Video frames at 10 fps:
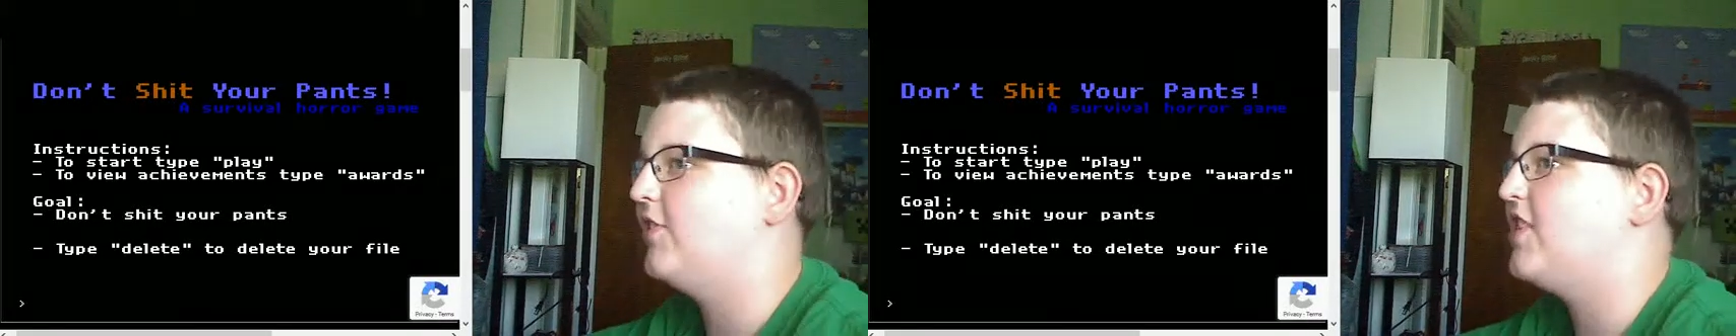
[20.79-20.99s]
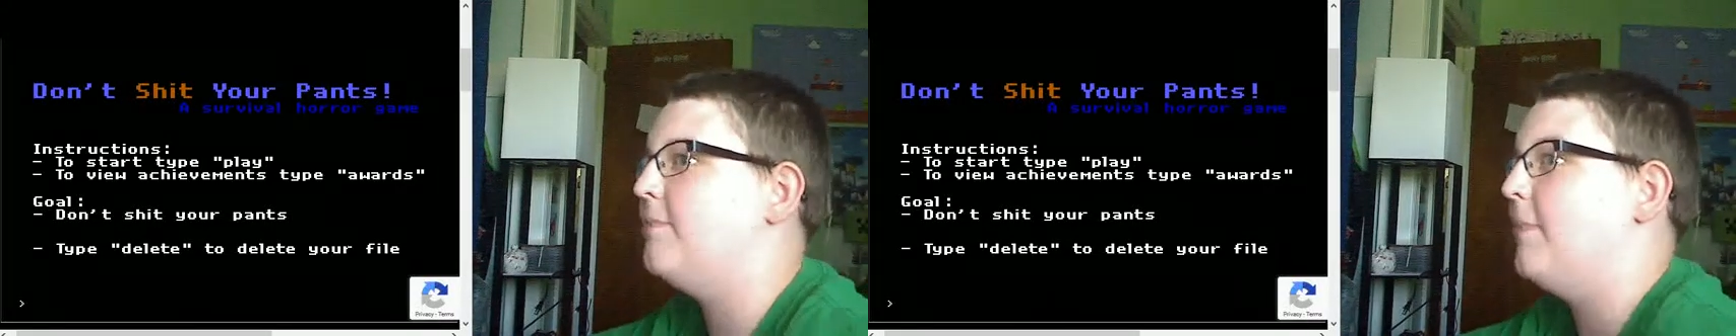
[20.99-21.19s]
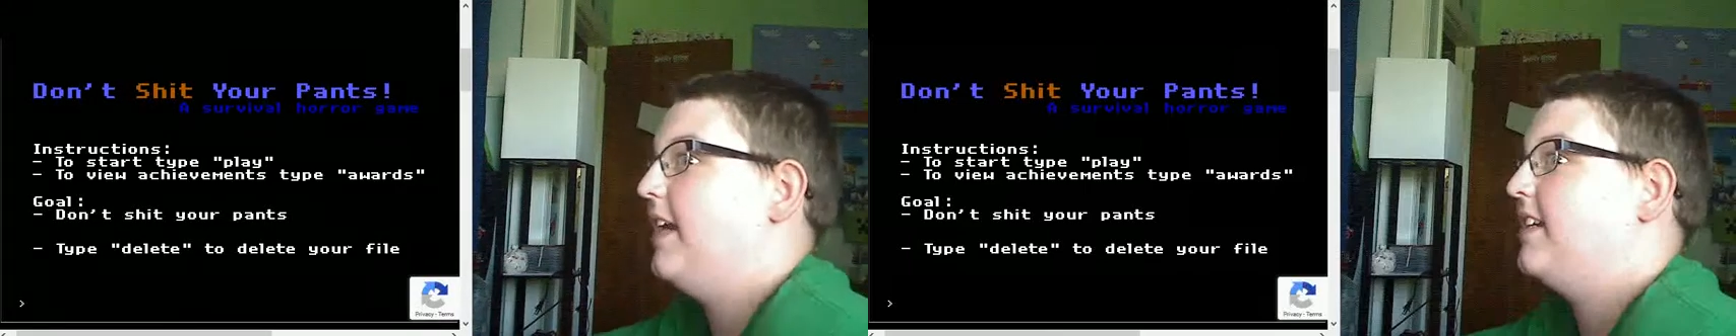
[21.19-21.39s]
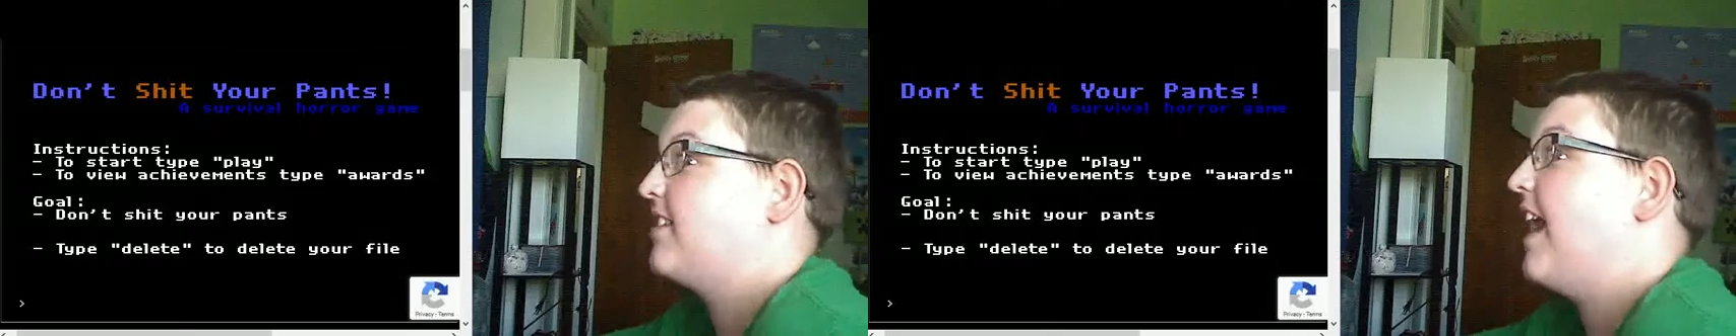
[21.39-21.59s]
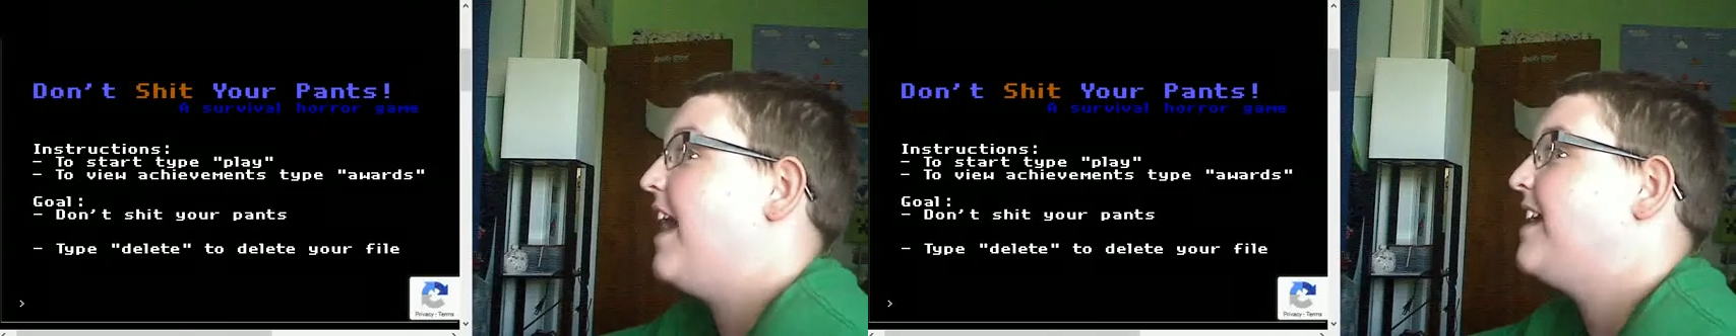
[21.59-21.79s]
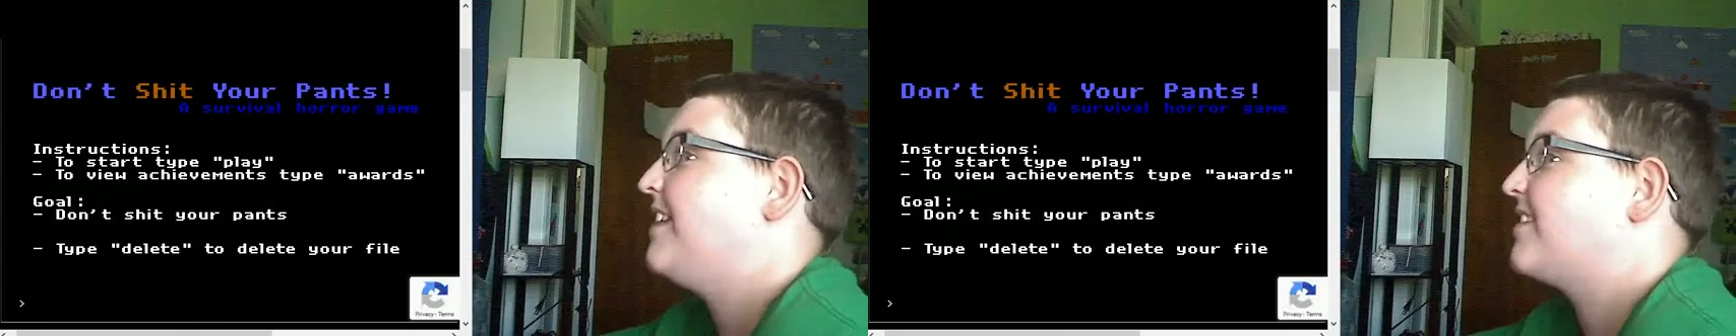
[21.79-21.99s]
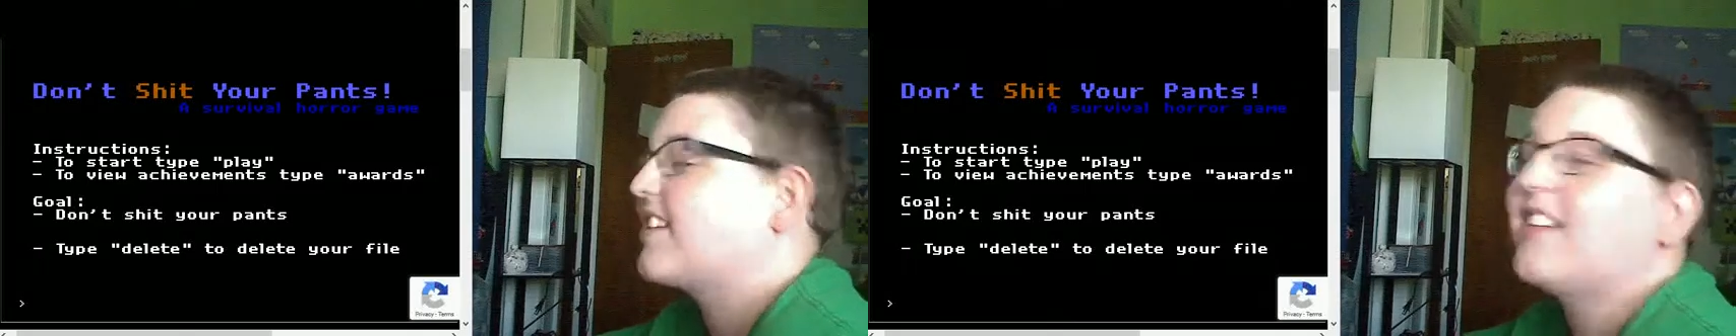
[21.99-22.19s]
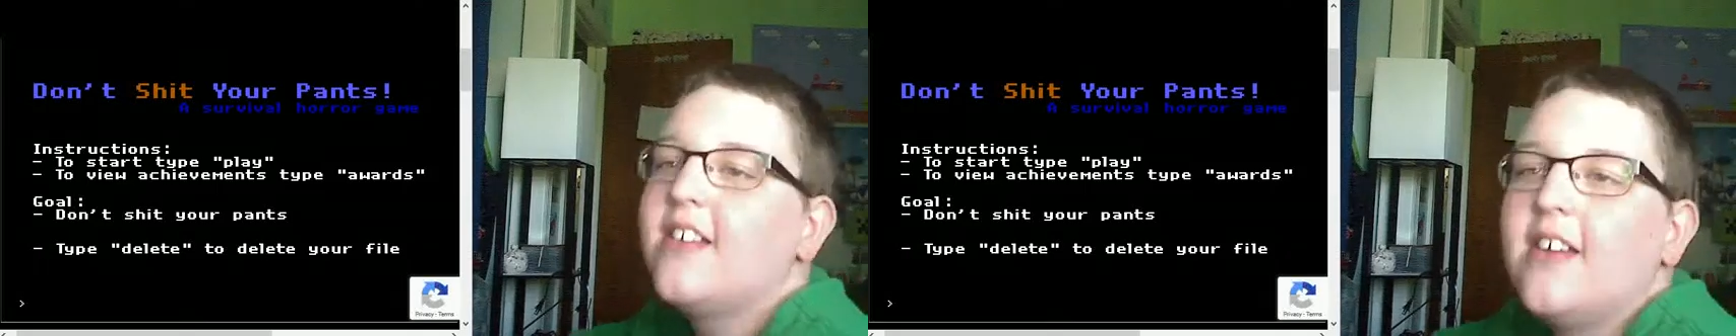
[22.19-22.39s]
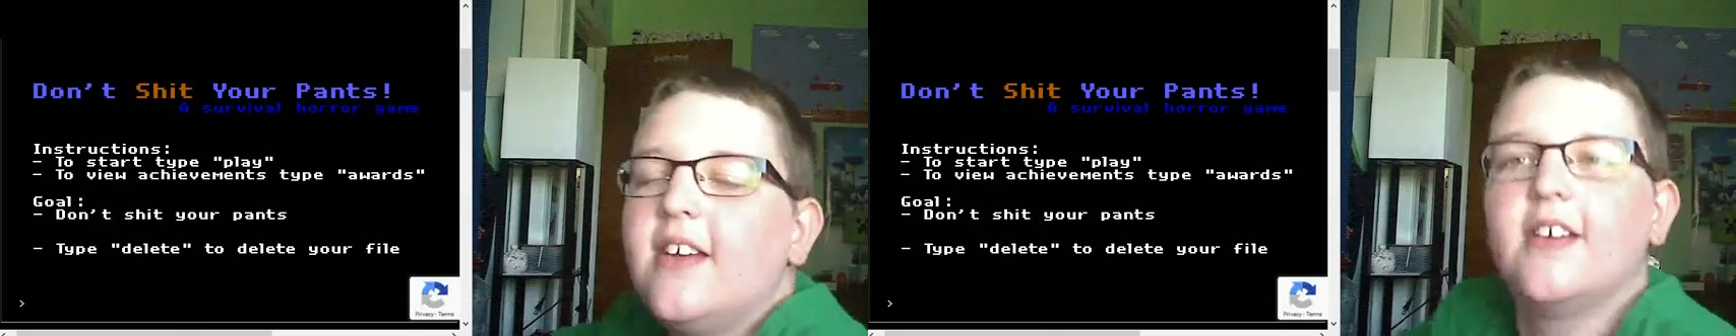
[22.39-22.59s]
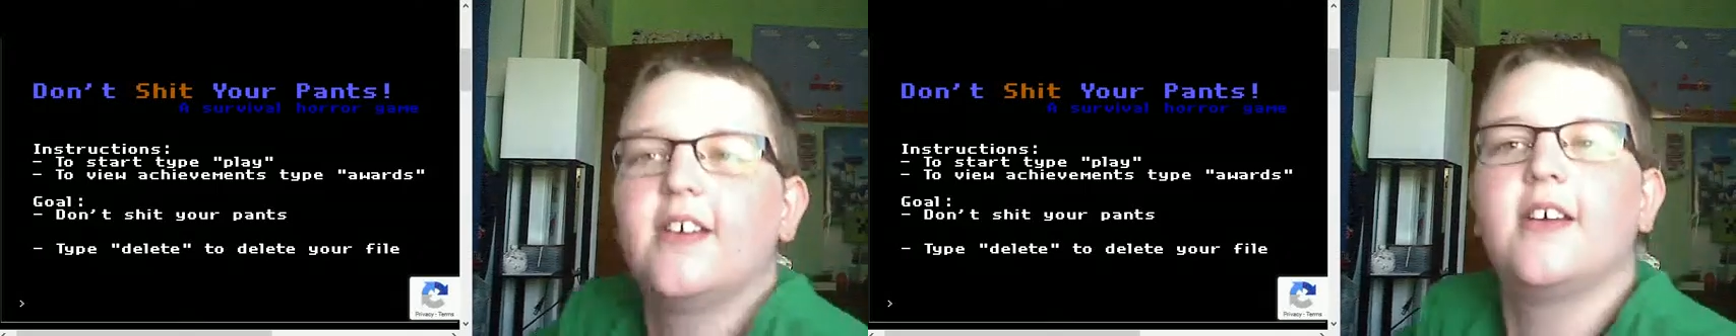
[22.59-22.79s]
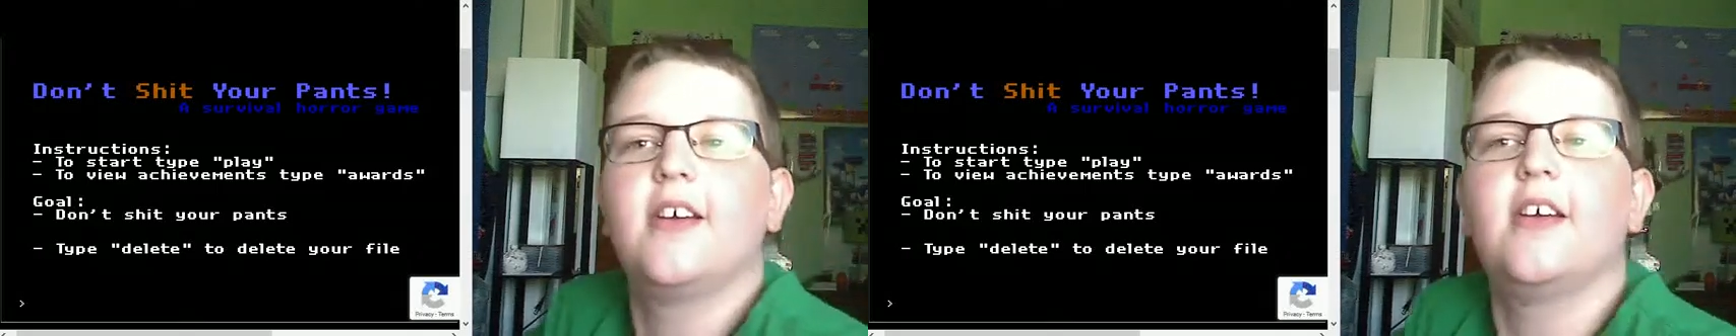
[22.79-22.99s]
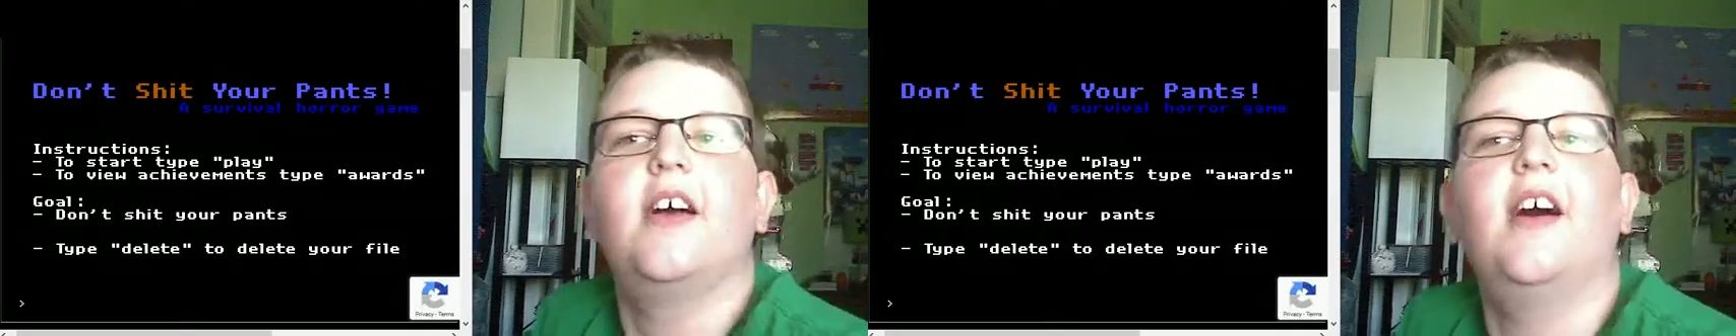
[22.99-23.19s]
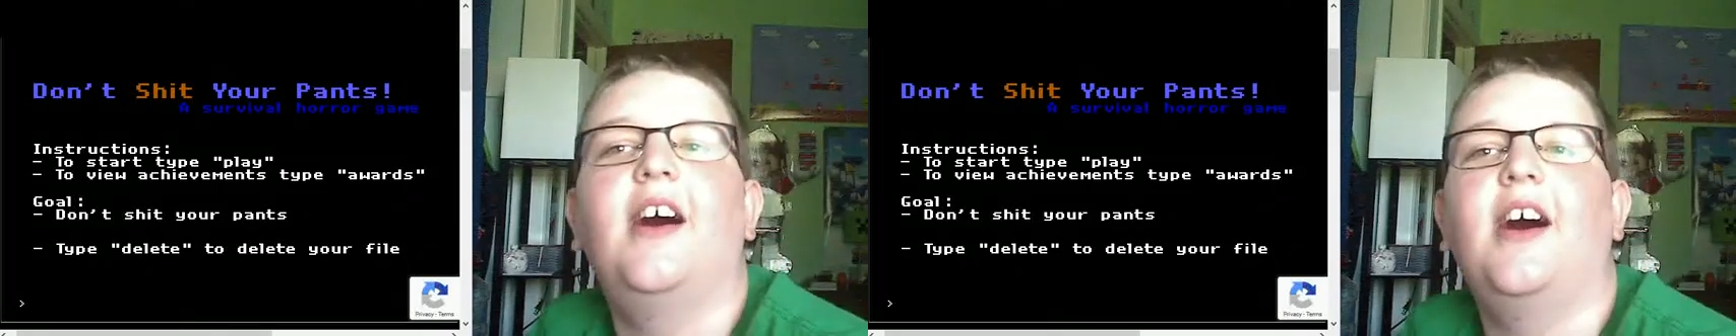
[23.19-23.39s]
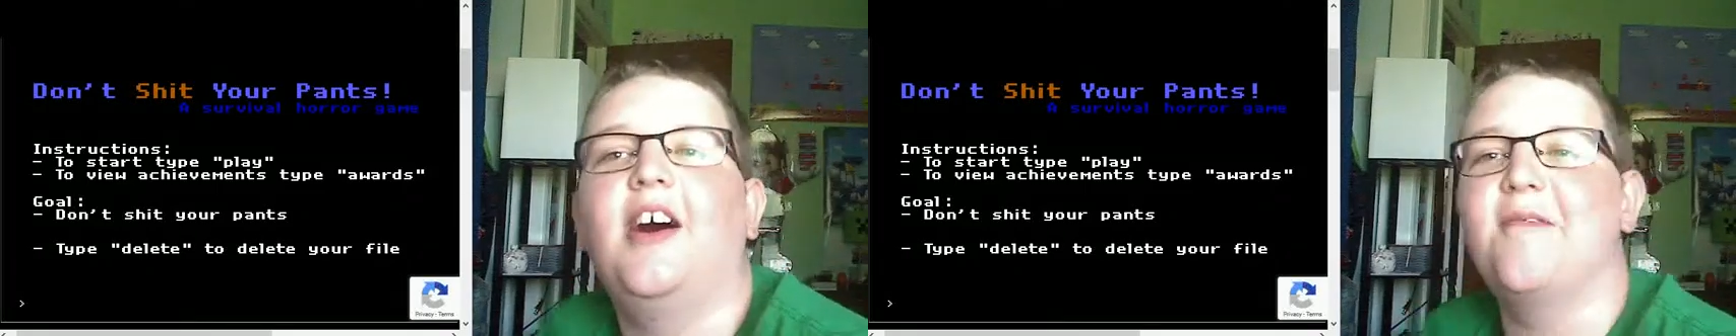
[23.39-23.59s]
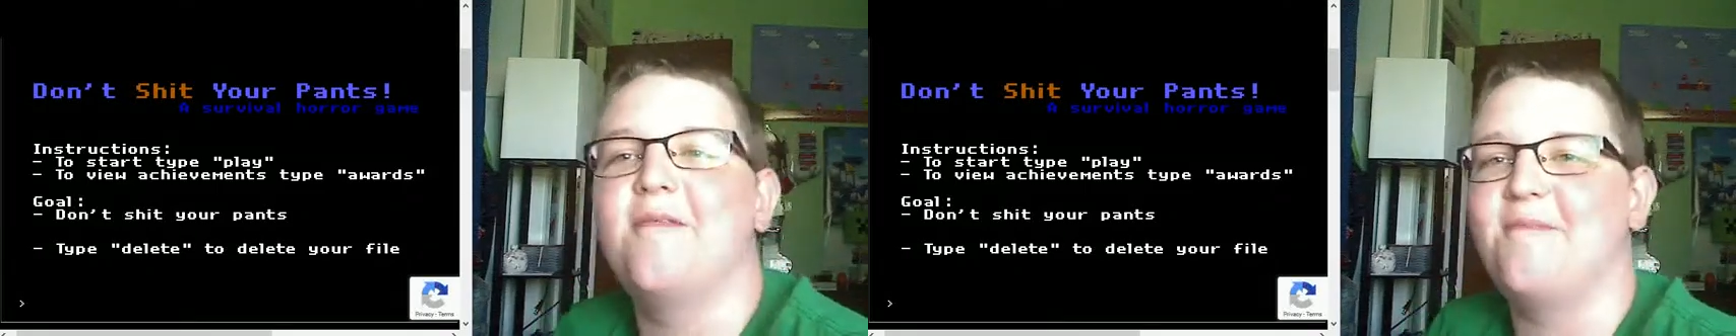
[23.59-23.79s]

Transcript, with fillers: Demonetized! Um.